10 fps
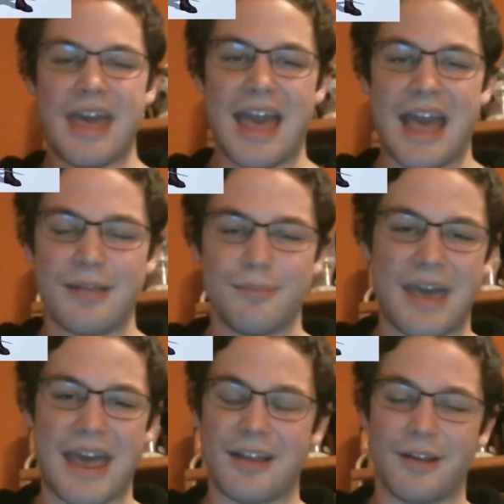
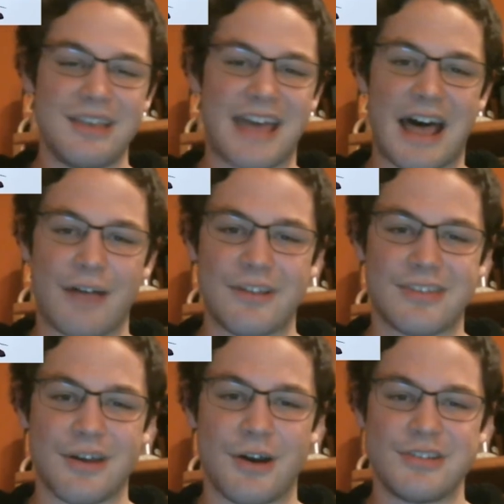Man, all these outfits
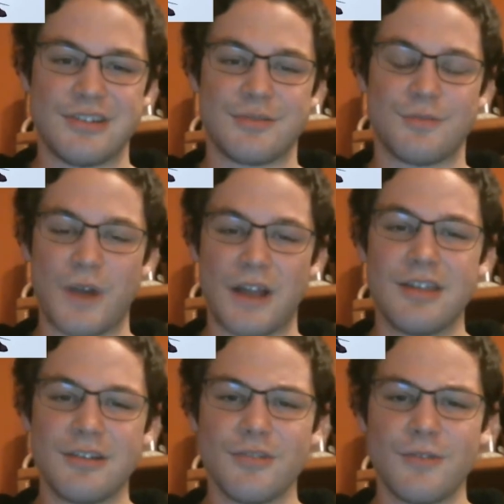though they're
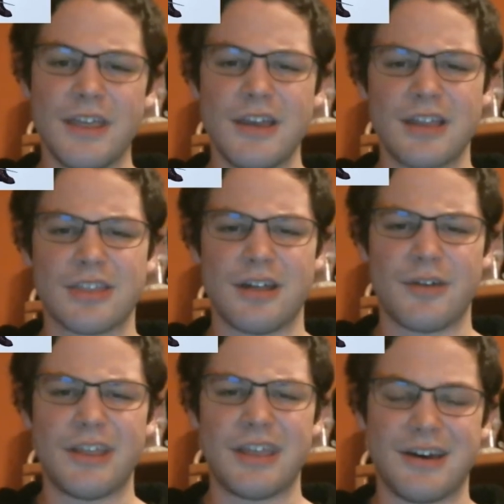just really good though. They're
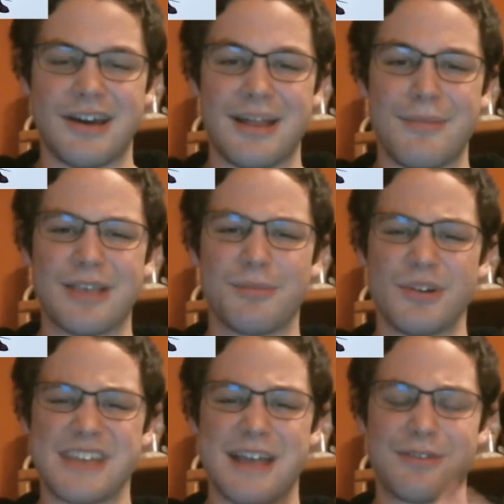really good. It makes more
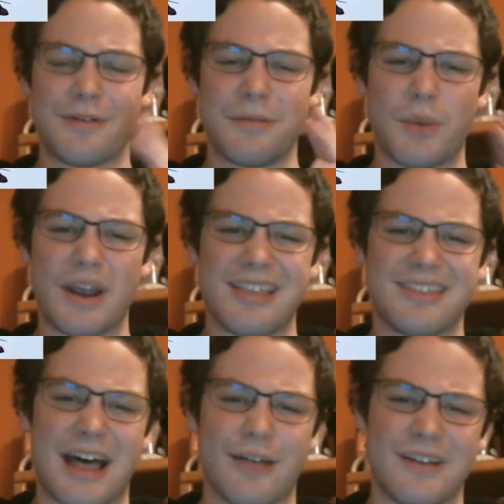sense for them to wear these
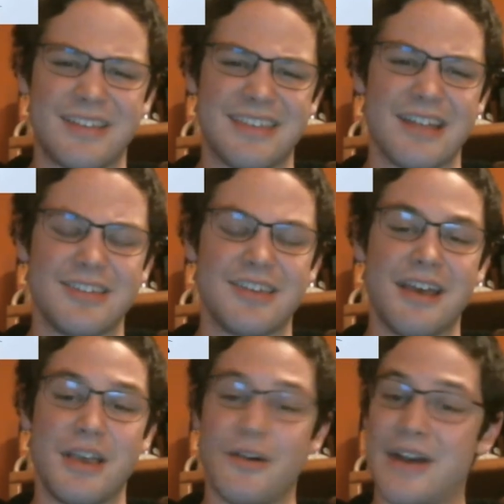outfits since
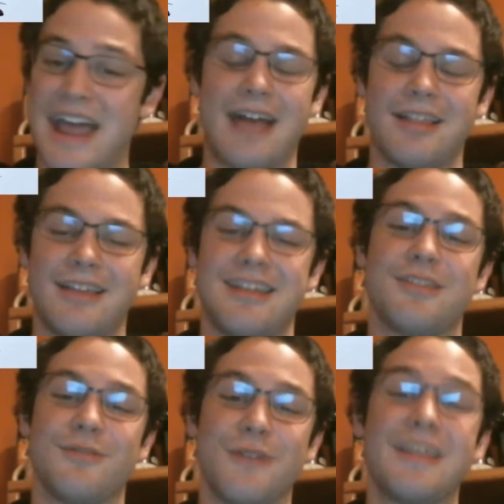you're in Atlas and it's
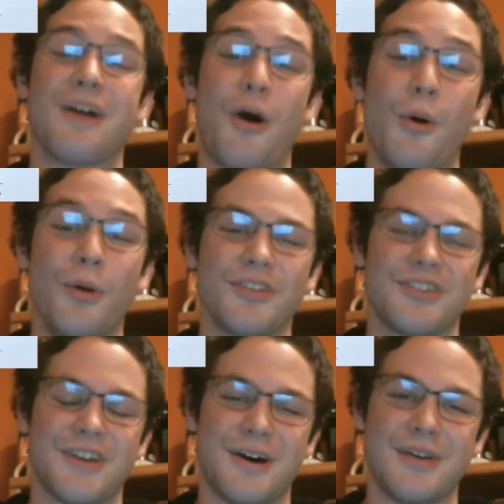really cold,
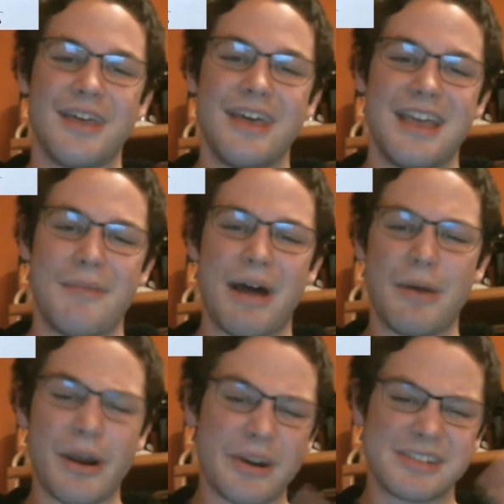so you might want to
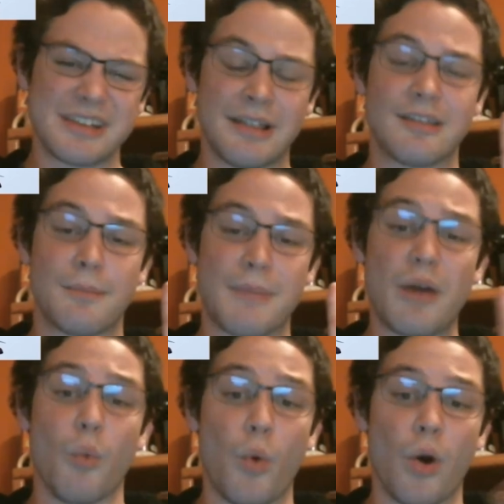wear something that's a bit
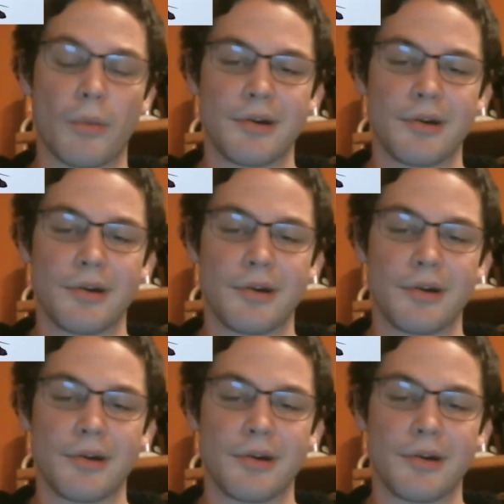warmer.